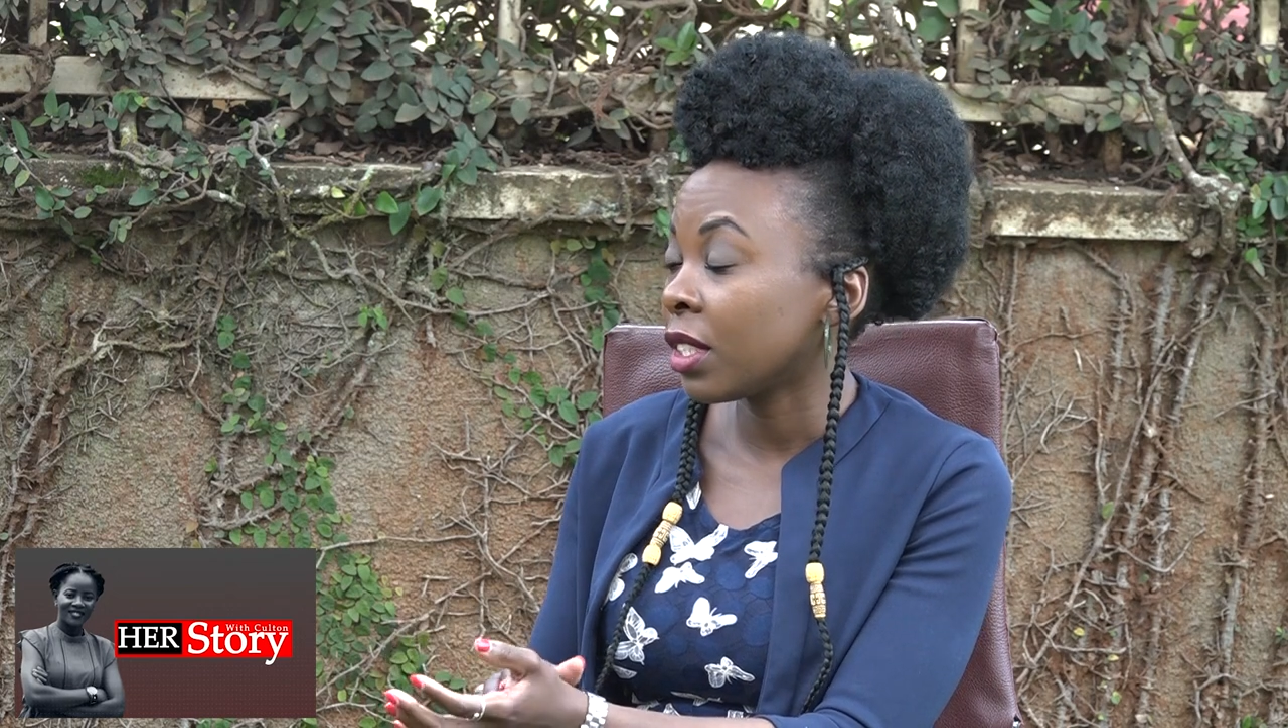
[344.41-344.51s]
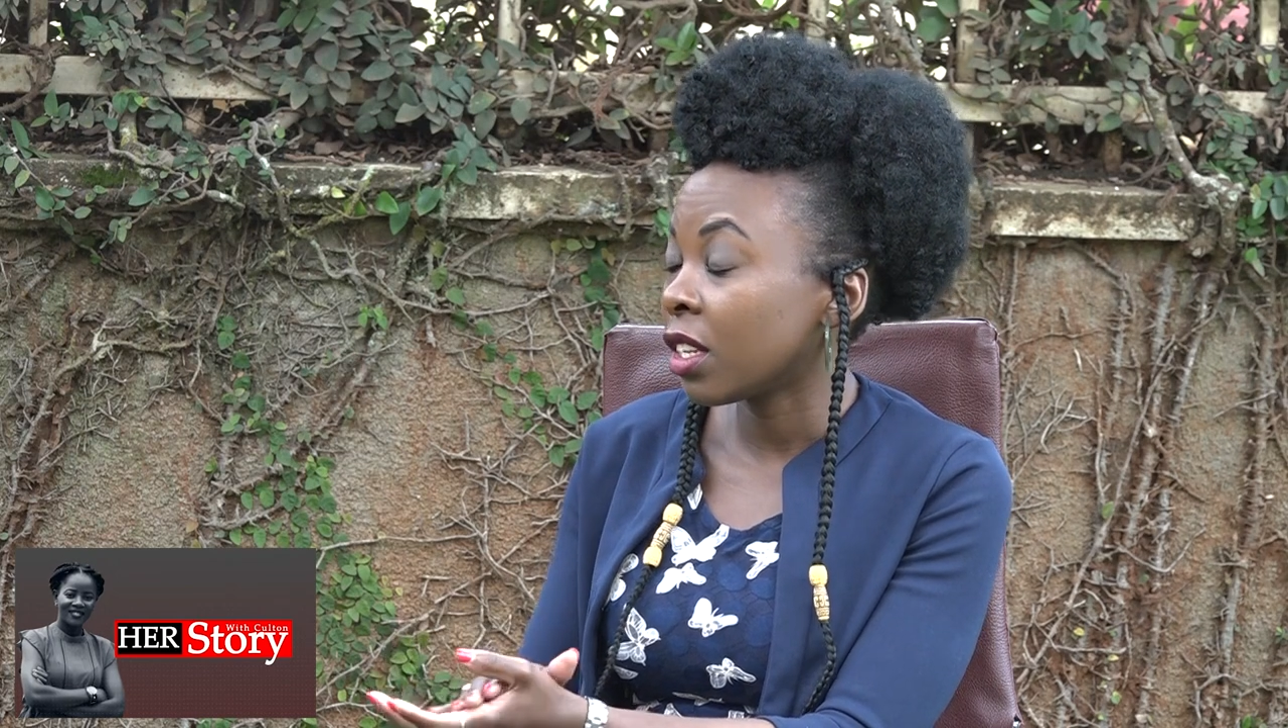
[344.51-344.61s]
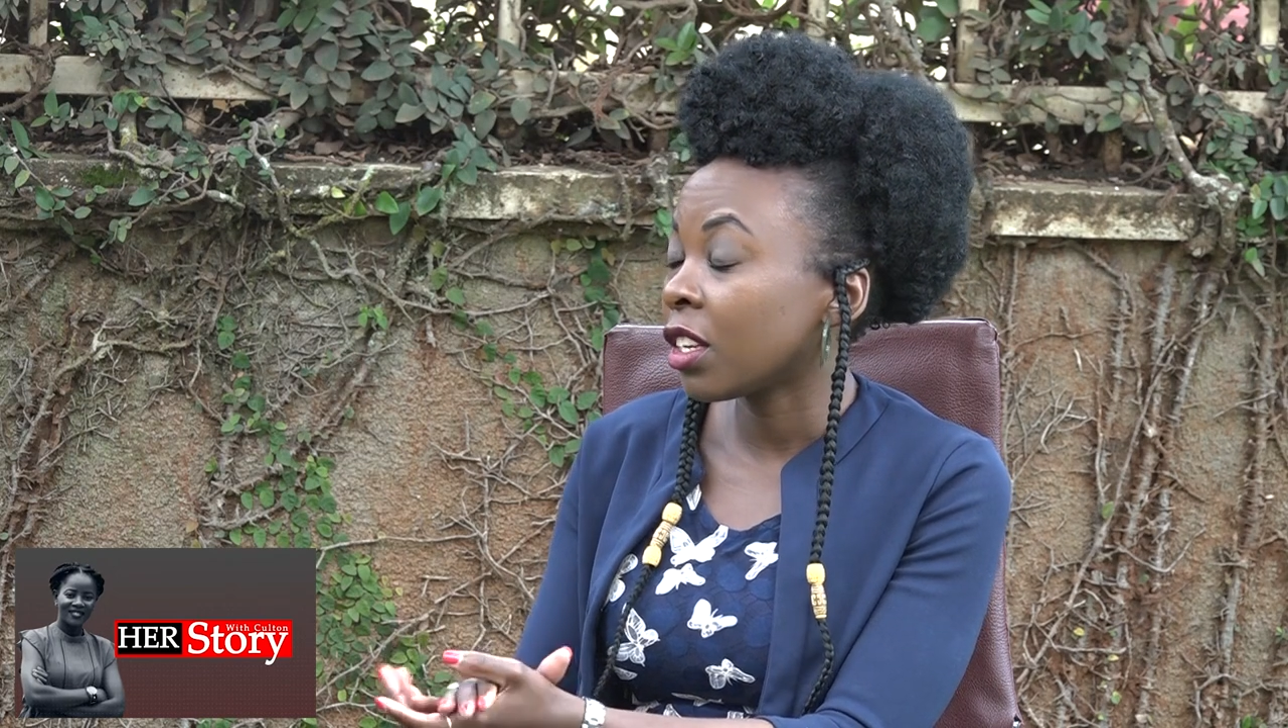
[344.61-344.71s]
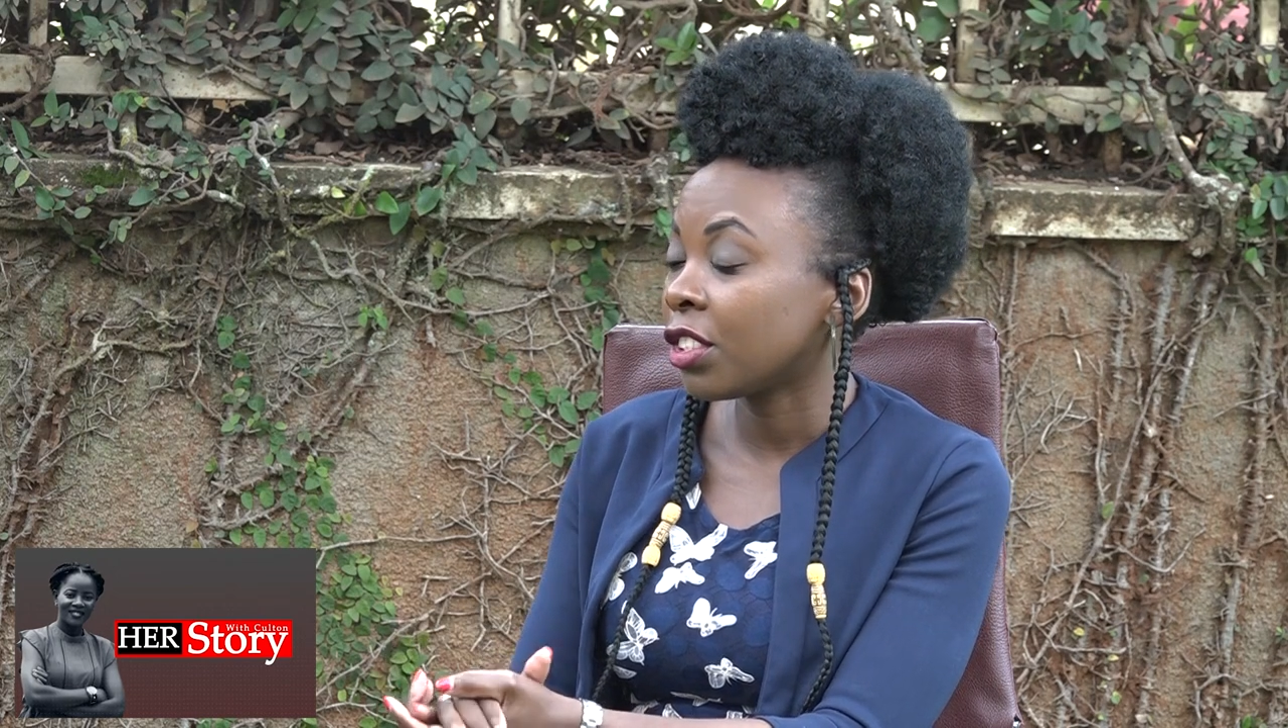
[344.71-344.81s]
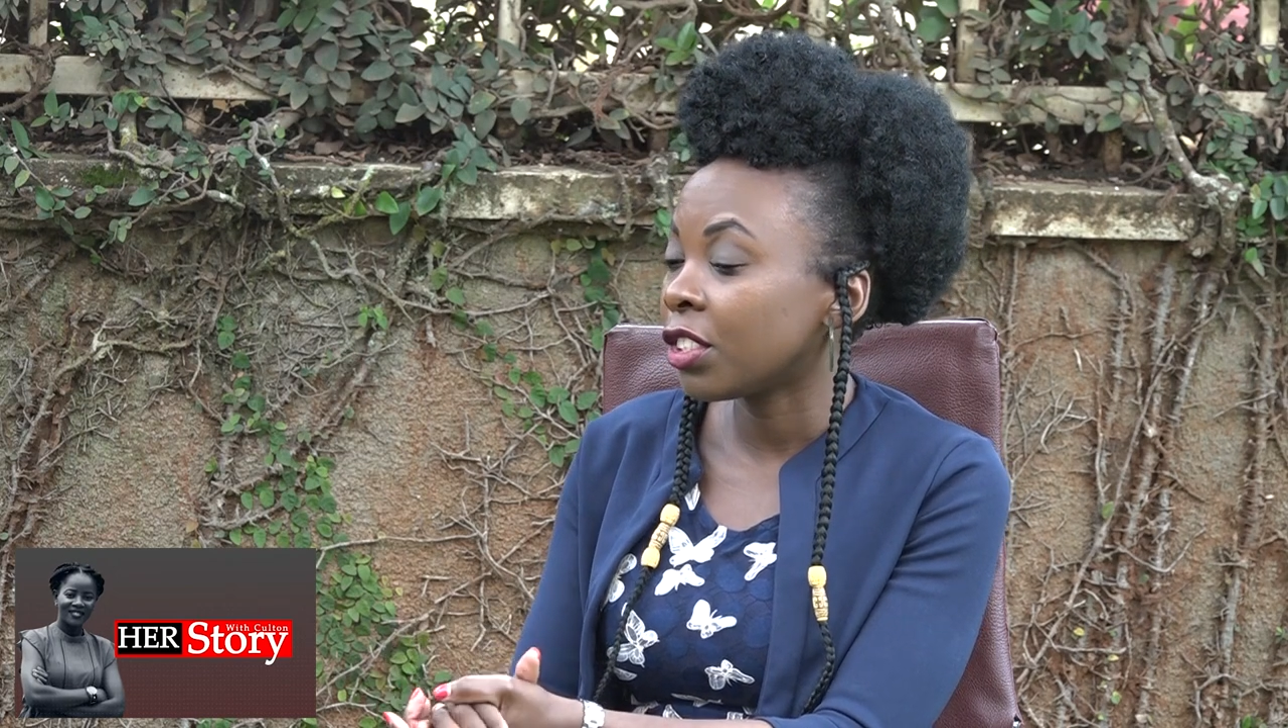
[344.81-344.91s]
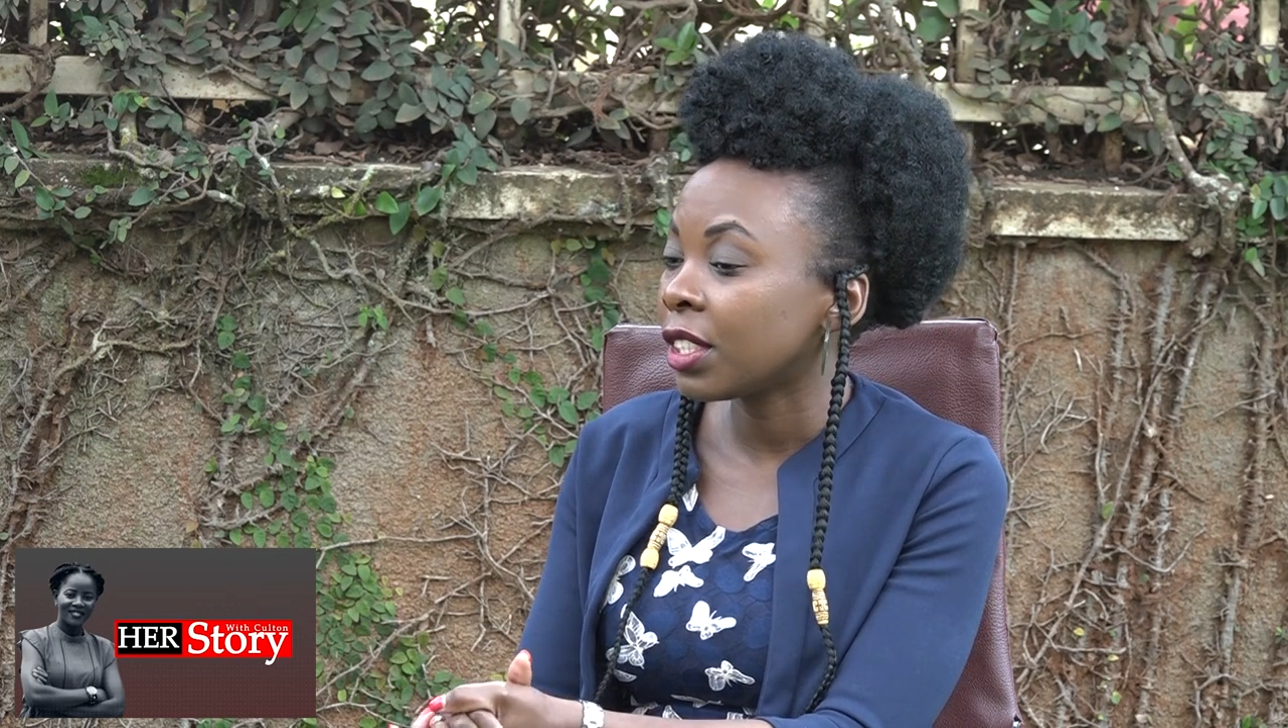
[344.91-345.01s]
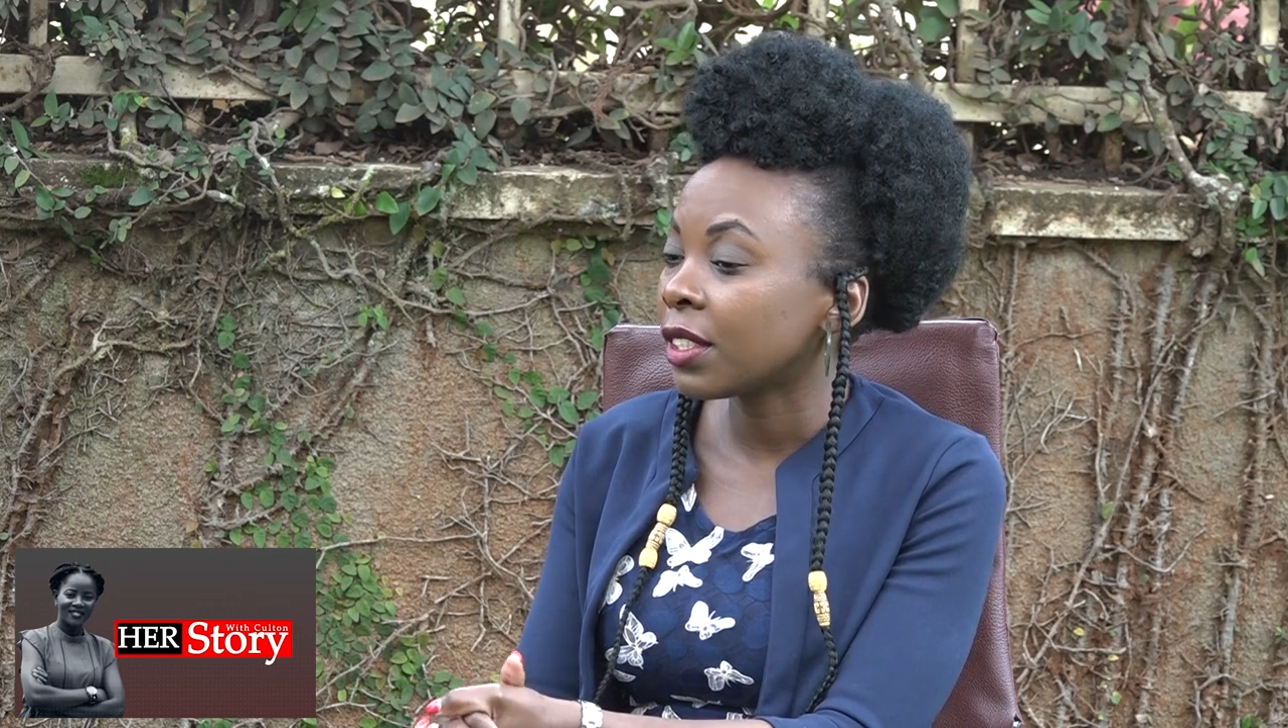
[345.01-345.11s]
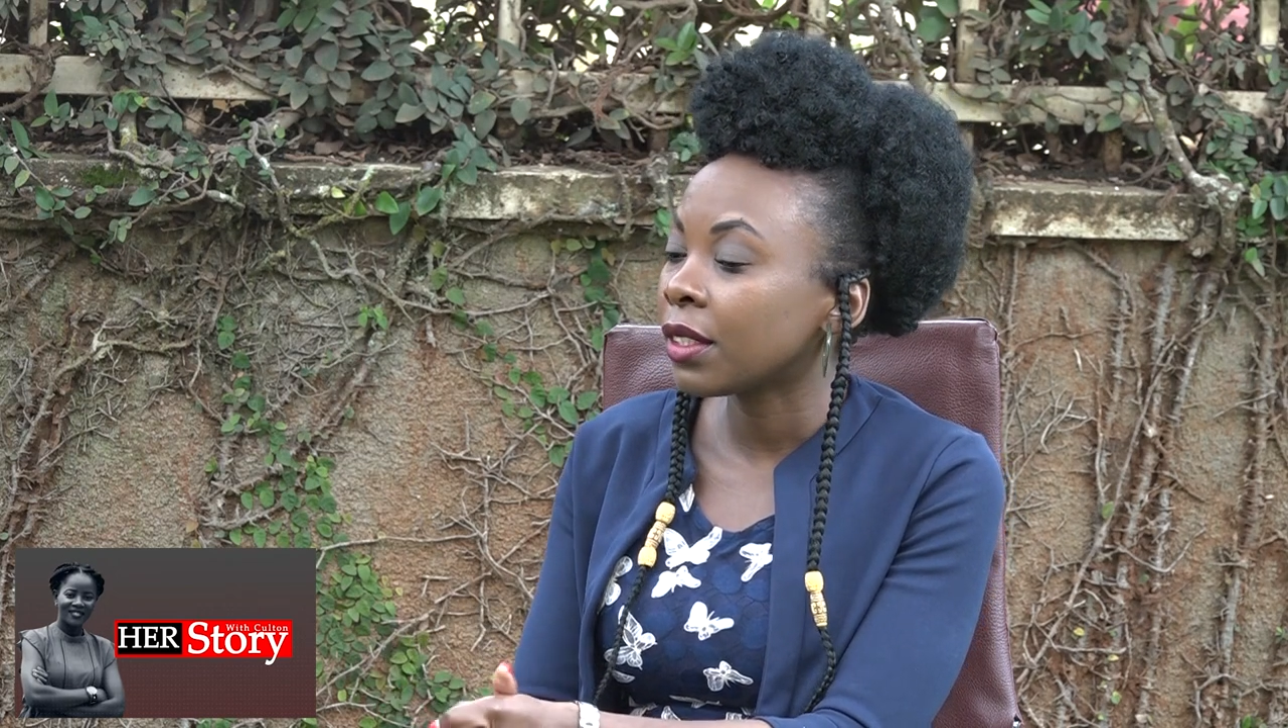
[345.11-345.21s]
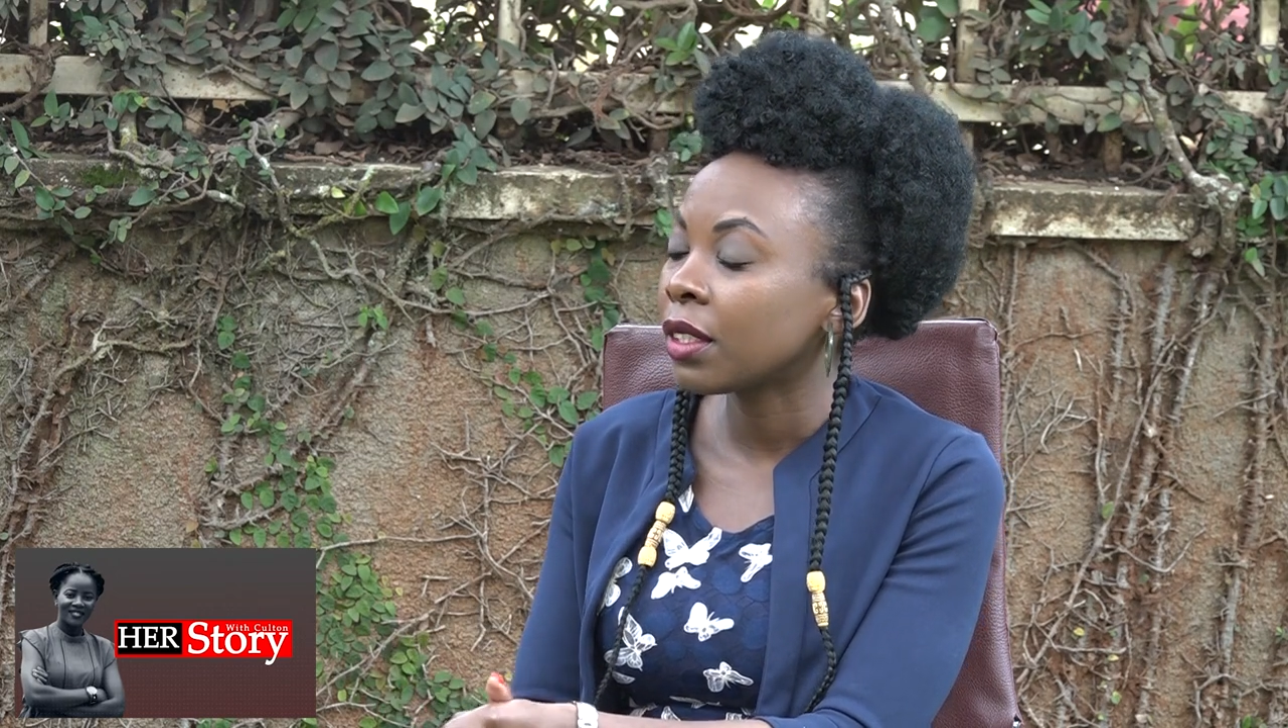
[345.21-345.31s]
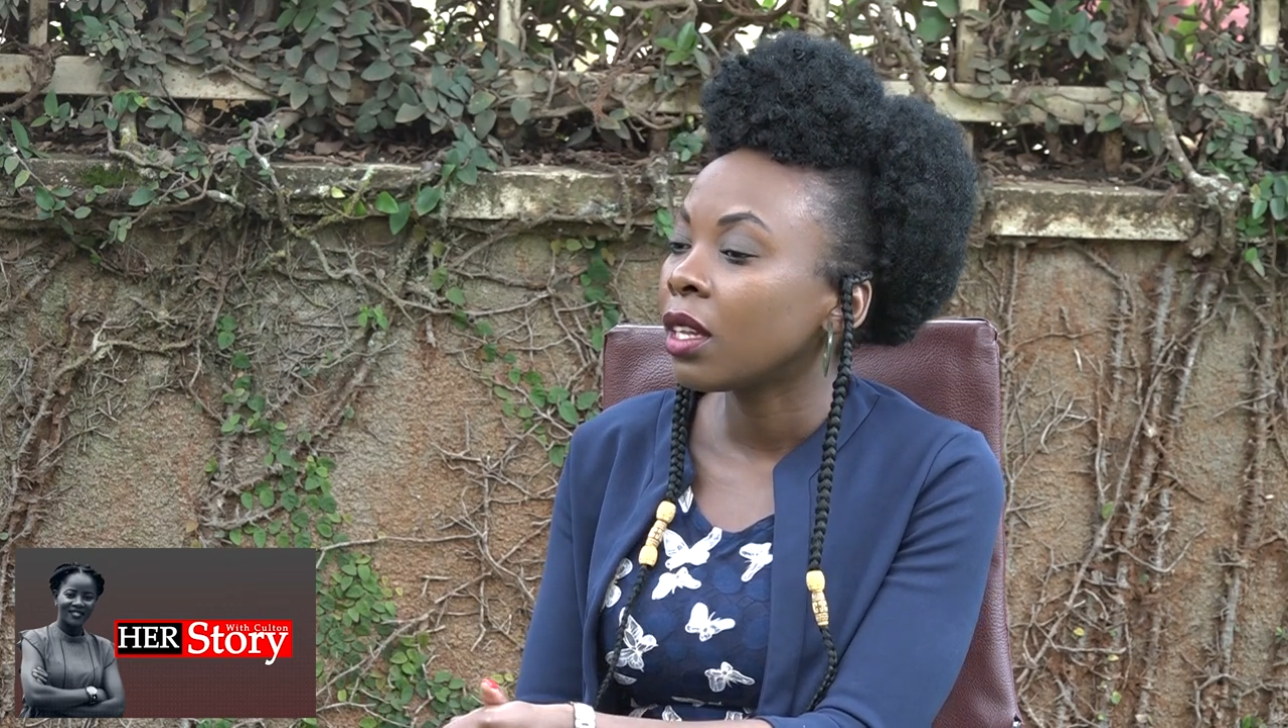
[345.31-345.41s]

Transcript: signatories.